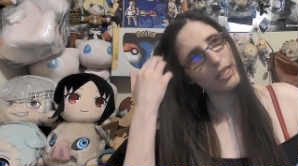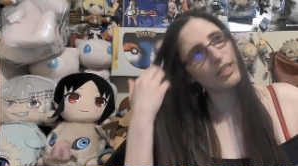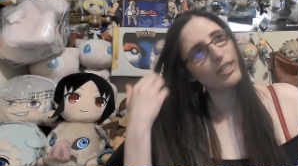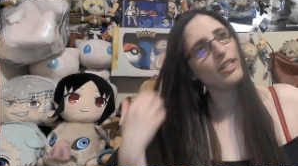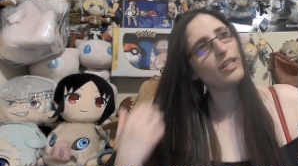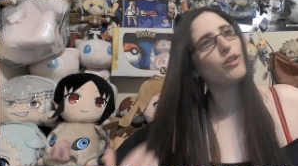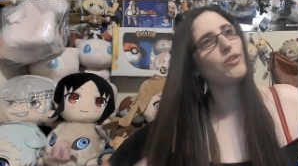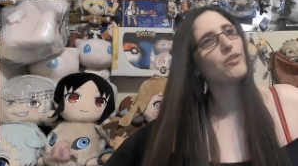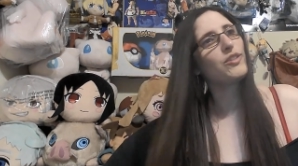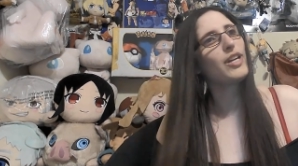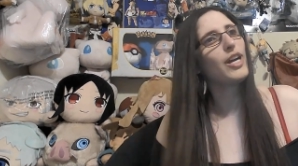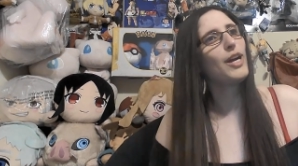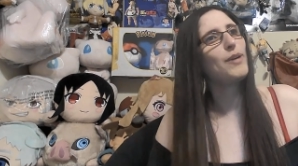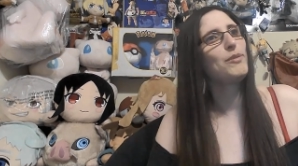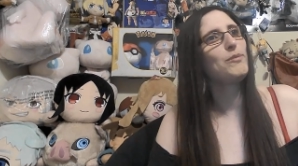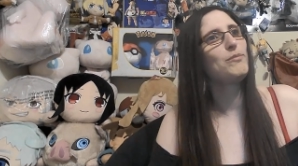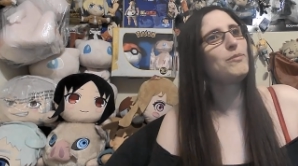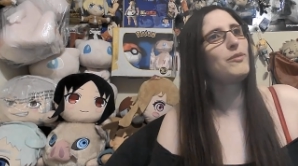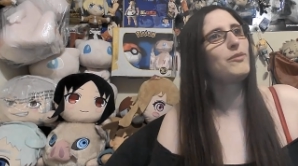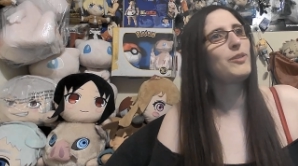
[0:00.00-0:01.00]
Oh God,
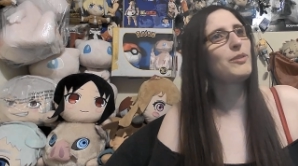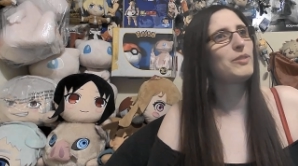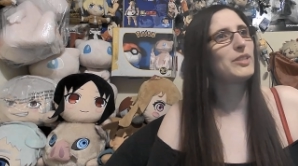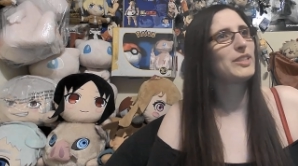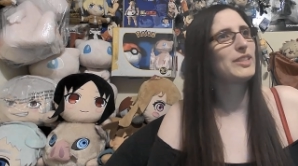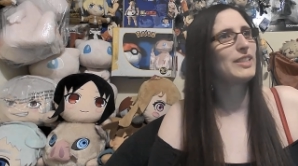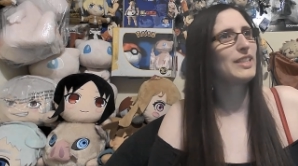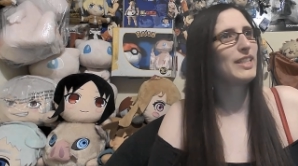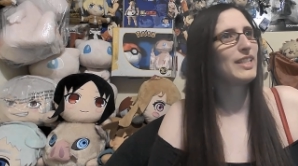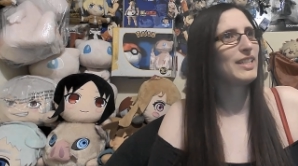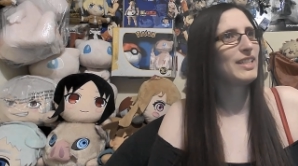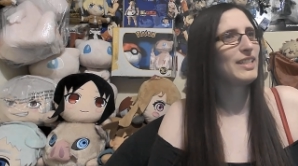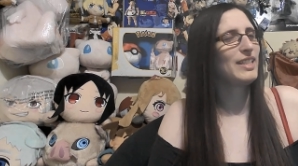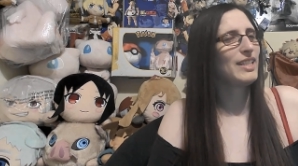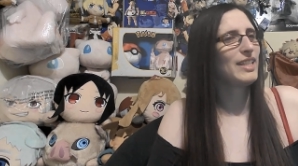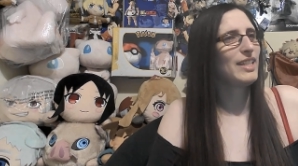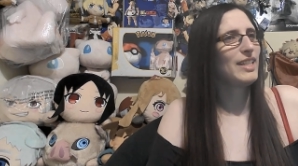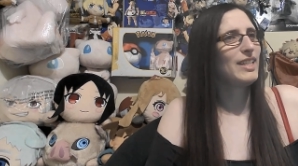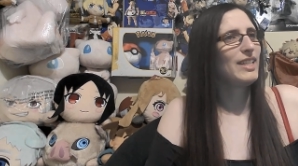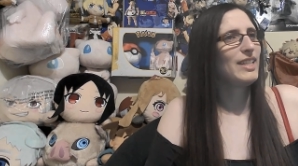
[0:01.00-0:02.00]
what movie was it?
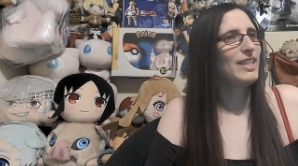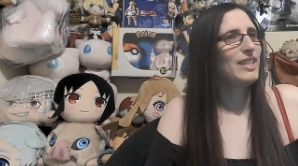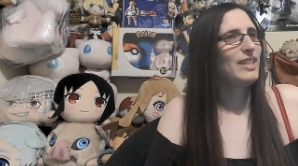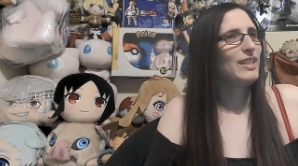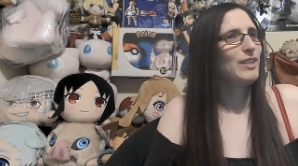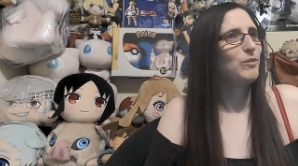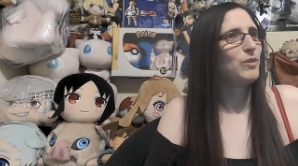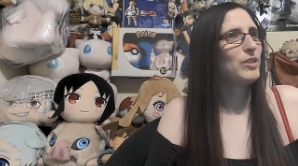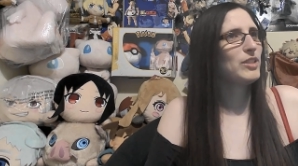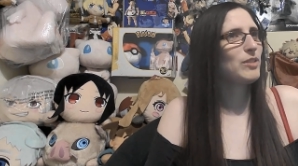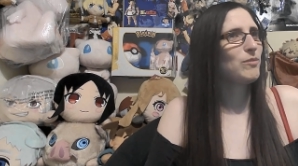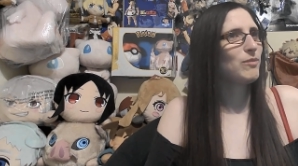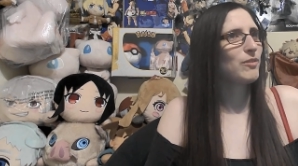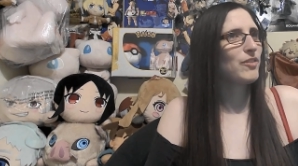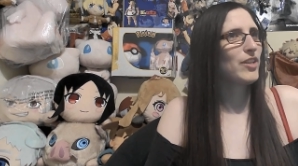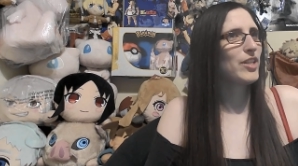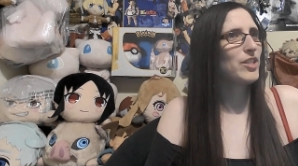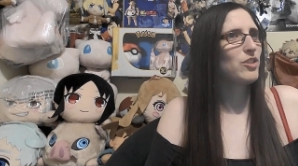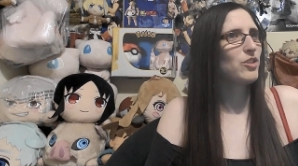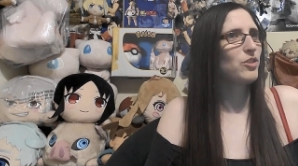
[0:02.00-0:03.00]
Wasn't
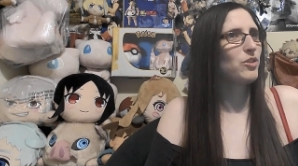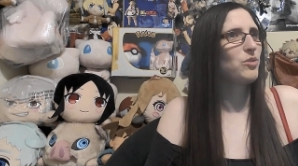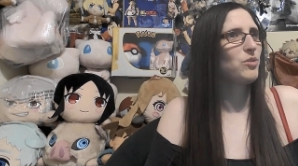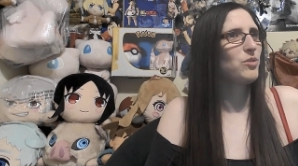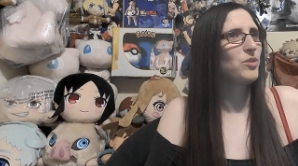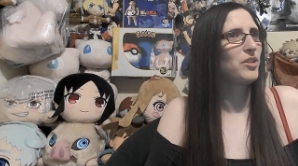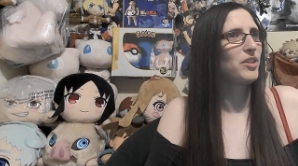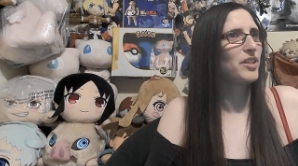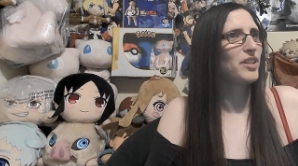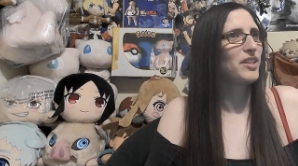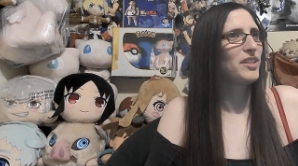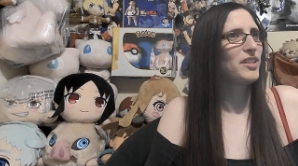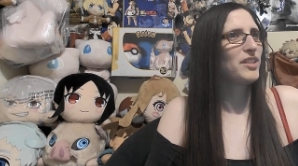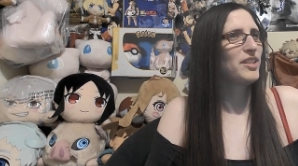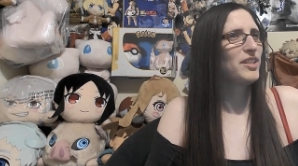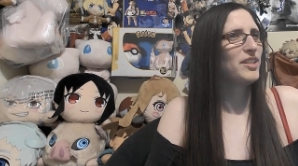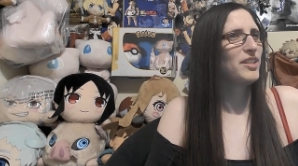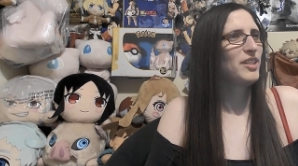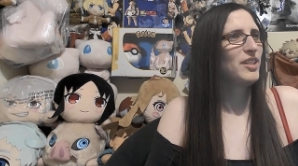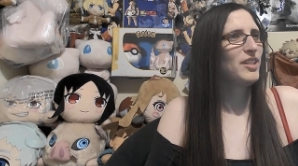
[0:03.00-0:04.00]
Revenge of Cooler?
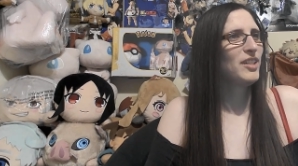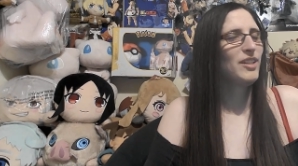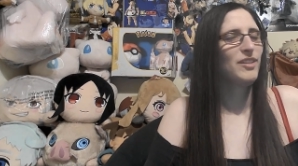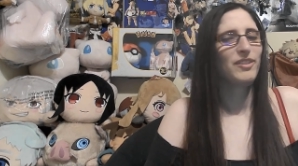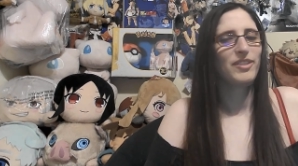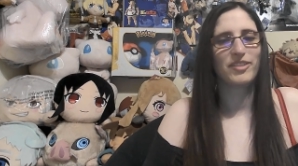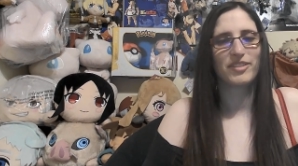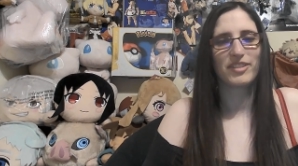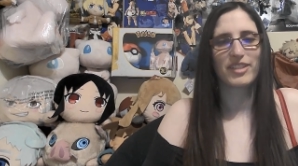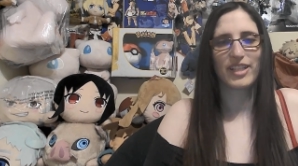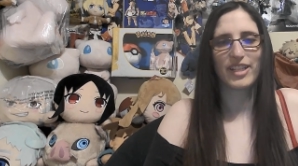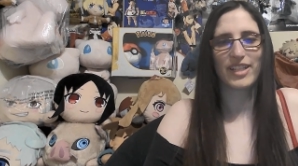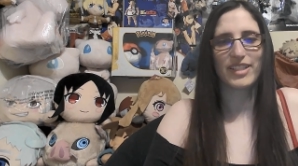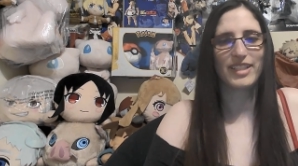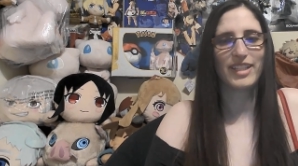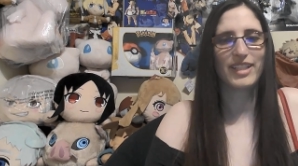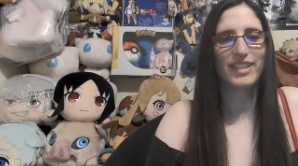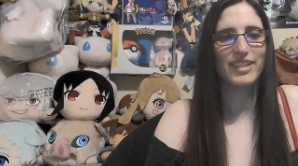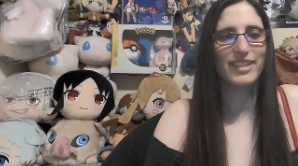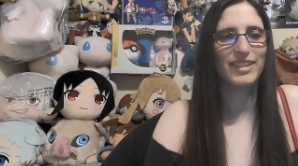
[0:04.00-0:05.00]
Oh God,
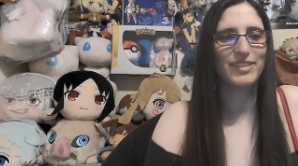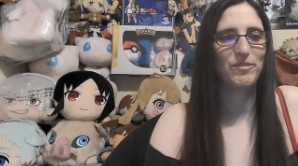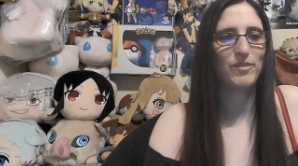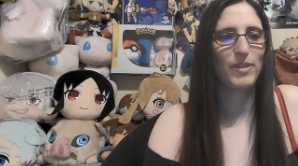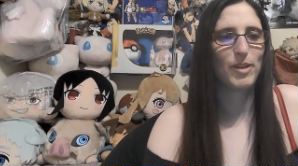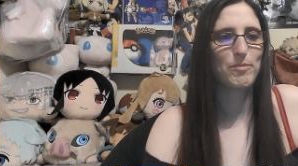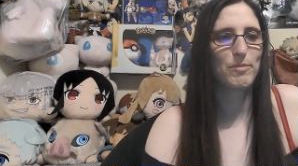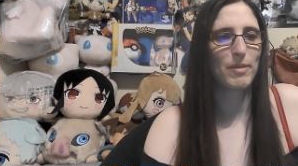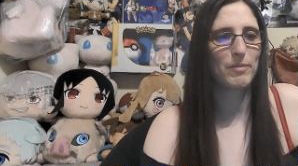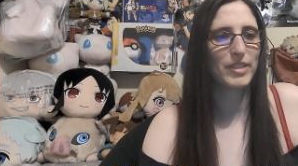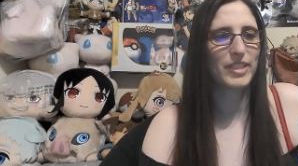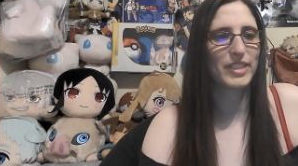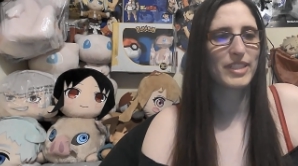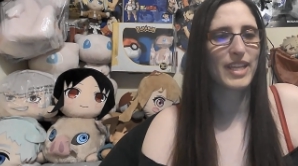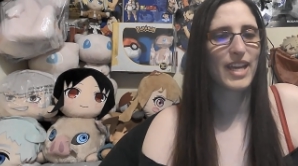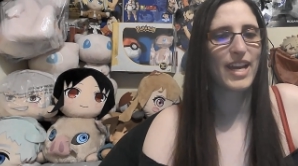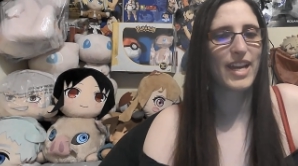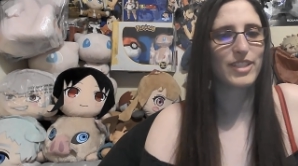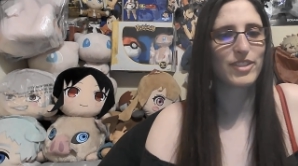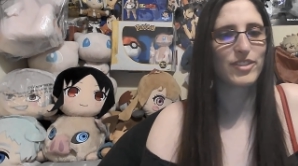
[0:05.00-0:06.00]
not, uh, my memory's
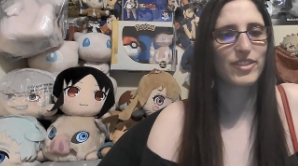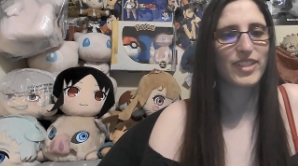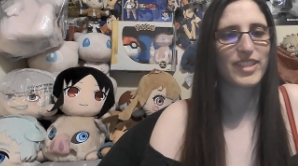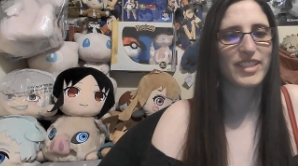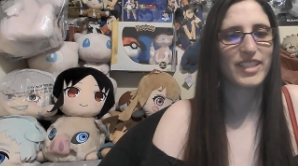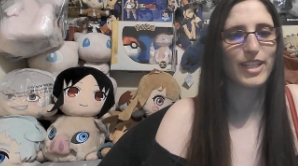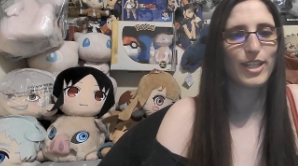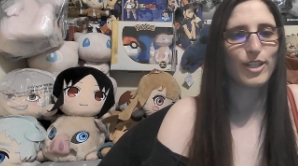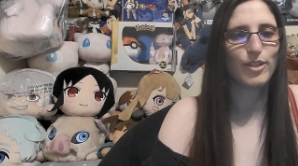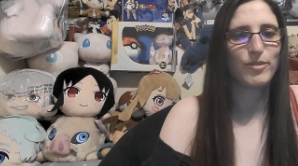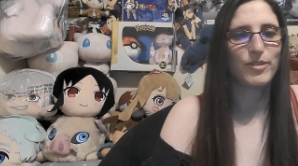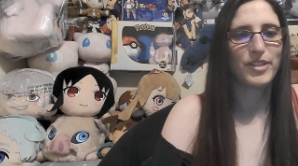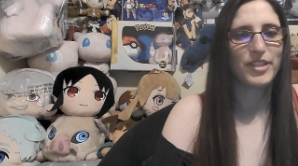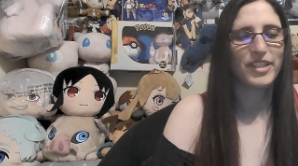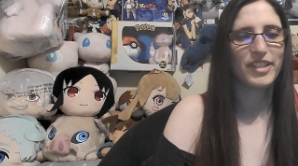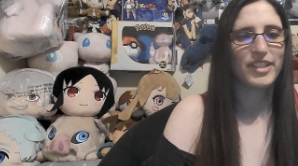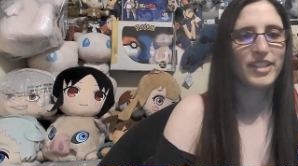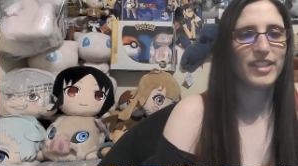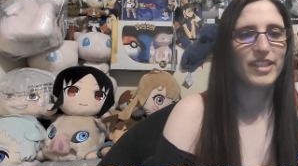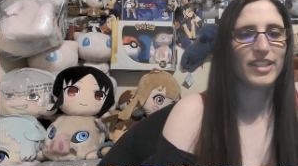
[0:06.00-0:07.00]
ass right now.
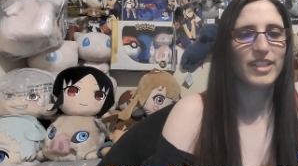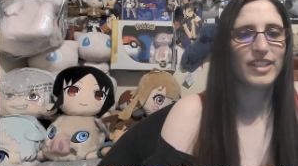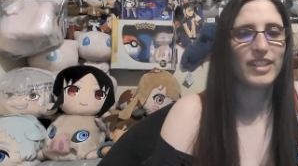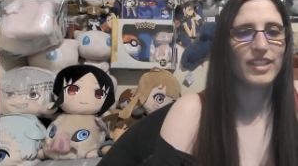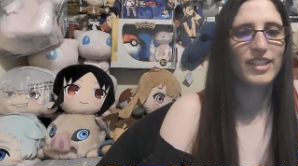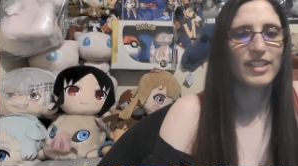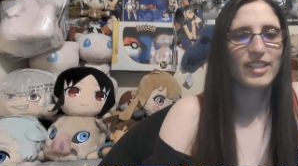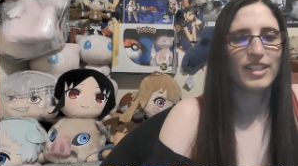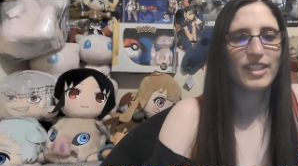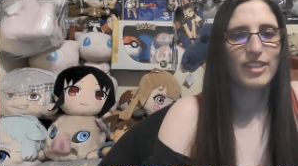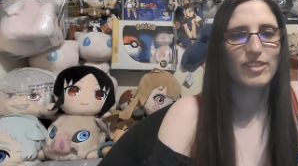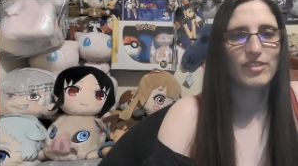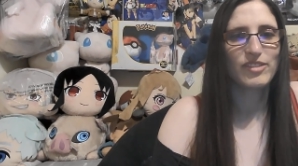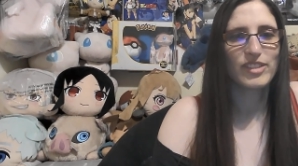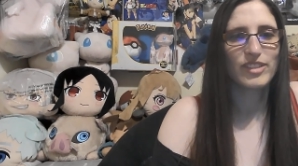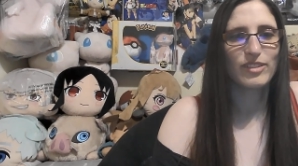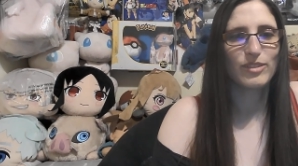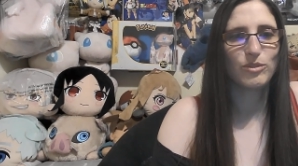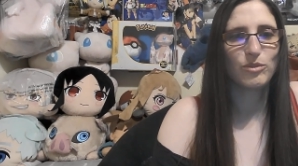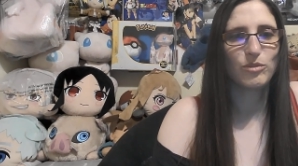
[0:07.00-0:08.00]
Um,
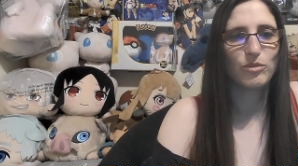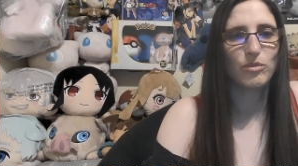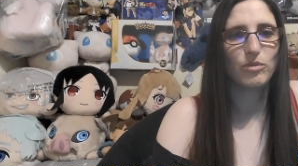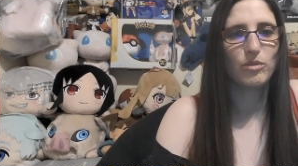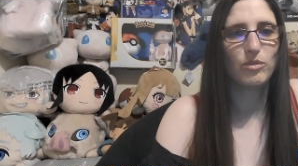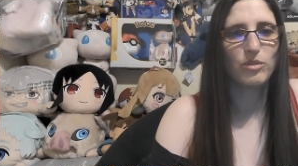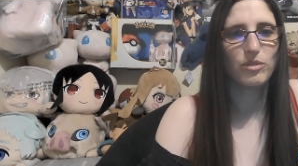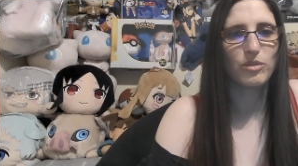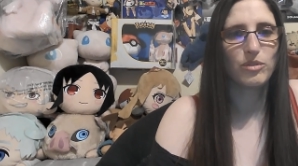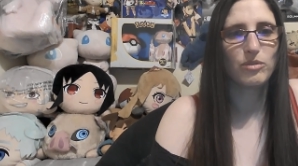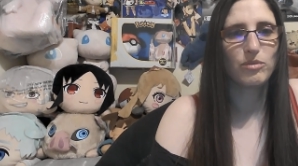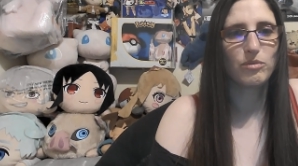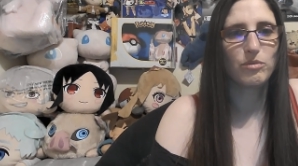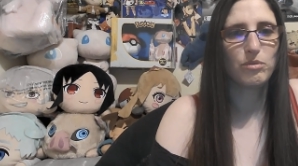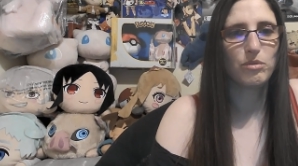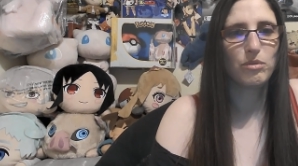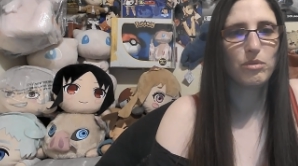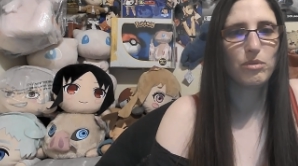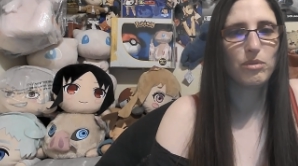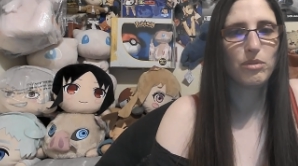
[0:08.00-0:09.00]
woo!